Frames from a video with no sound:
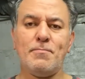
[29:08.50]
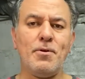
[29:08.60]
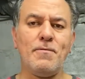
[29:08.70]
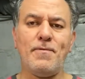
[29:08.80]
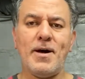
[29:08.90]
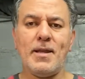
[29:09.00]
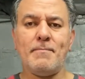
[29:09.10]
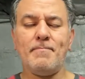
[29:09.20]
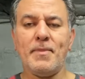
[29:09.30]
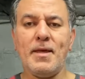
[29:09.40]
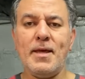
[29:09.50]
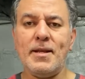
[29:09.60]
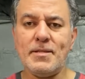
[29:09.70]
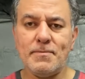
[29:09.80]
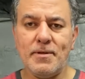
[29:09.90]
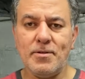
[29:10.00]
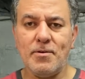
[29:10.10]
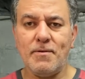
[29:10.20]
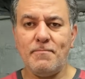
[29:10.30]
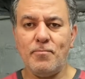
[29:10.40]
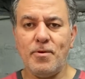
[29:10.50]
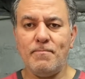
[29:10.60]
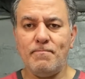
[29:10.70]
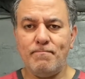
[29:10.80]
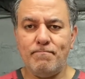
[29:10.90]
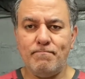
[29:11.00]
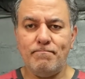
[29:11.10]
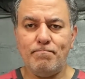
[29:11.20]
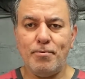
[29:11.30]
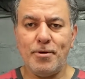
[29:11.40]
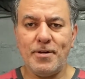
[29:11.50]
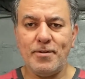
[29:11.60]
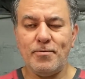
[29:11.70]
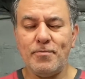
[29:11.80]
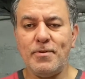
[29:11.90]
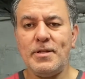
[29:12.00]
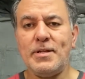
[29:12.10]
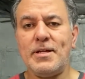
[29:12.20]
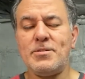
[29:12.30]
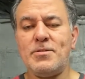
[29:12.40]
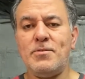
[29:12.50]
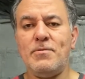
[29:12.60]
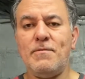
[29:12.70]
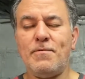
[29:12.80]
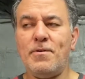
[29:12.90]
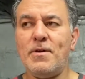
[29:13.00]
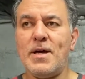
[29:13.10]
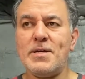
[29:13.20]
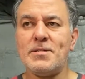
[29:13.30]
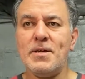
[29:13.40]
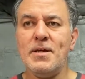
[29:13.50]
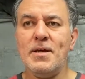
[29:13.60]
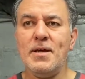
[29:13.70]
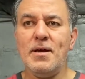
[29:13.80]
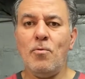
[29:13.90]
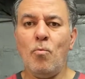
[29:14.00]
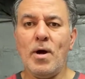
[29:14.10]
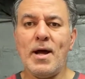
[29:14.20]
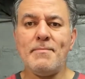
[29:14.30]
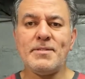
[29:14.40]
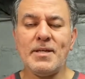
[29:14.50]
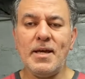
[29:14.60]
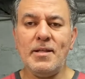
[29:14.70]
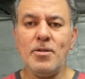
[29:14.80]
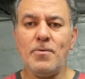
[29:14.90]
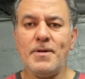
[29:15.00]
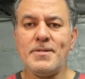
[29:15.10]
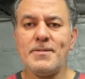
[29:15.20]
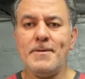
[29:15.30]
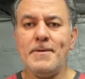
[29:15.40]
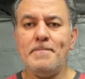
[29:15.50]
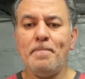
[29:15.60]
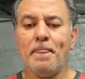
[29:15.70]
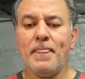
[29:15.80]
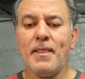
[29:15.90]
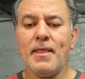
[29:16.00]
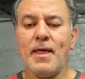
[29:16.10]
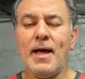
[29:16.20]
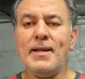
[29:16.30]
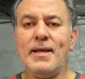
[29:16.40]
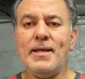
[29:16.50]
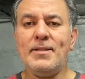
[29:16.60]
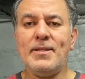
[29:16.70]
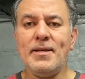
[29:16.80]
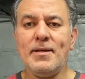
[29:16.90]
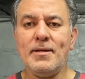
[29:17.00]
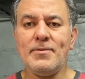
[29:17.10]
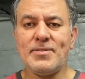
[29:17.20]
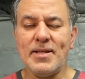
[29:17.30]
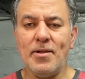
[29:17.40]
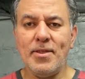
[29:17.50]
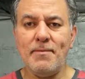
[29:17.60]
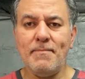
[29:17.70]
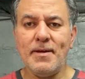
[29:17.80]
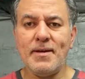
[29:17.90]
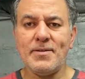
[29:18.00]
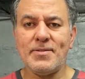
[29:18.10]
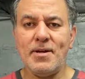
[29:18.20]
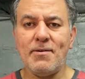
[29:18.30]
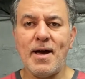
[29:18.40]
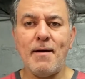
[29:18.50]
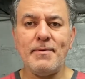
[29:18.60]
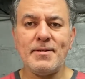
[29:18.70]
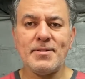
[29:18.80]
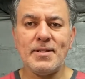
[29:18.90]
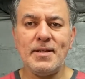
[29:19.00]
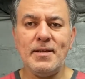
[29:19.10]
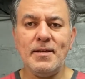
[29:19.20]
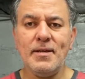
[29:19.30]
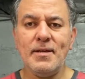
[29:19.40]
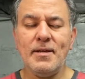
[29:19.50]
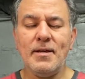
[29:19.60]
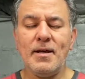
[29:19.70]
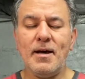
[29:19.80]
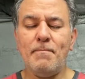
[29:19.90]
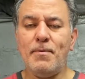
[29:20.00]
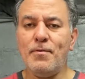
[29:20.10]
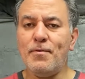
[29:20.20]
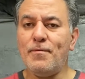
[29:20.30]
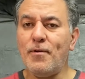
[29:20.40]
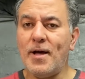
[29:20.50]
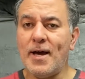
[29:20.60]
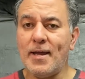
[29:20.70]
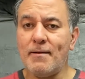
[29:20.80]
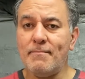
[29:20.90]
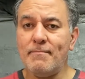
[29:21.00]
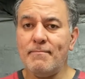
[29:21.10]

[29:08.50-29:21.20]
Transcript: beautiful item, and it's, put it into a really nice unit for you guys. What I'm saying though is, I need to sell them because they're obviously a beautiful item,